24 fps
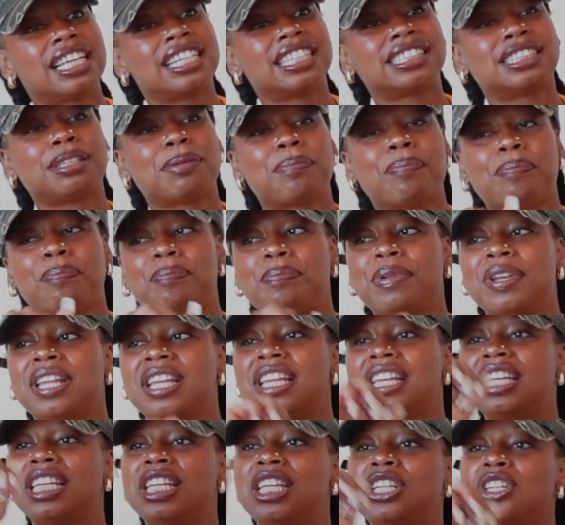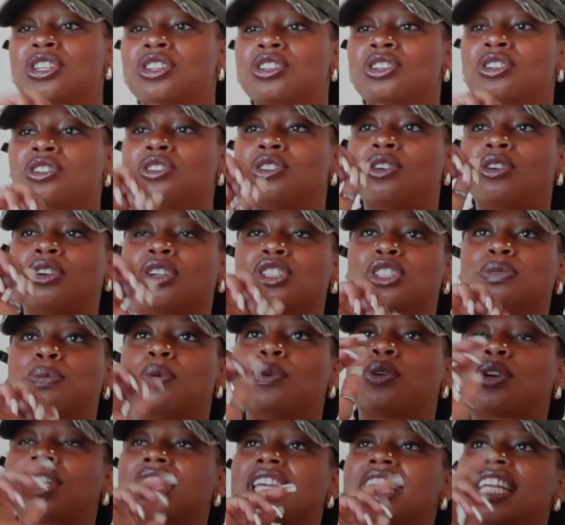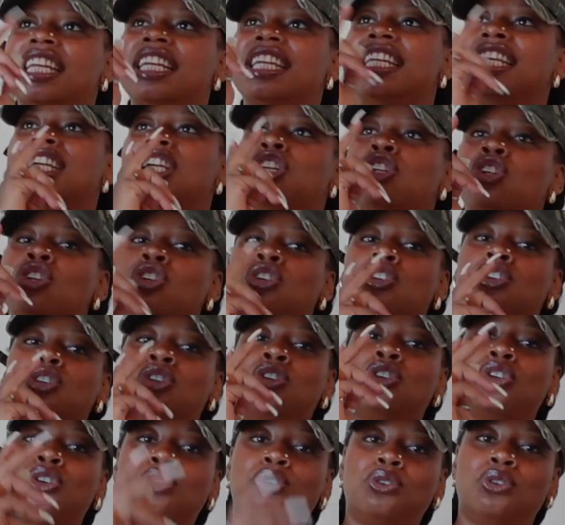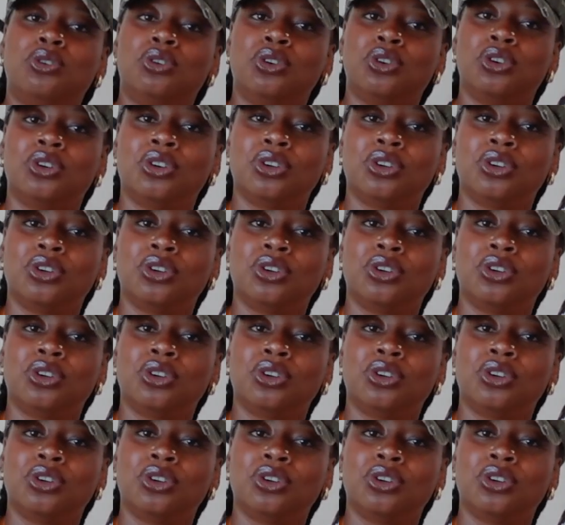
sipping in or smoking in. No.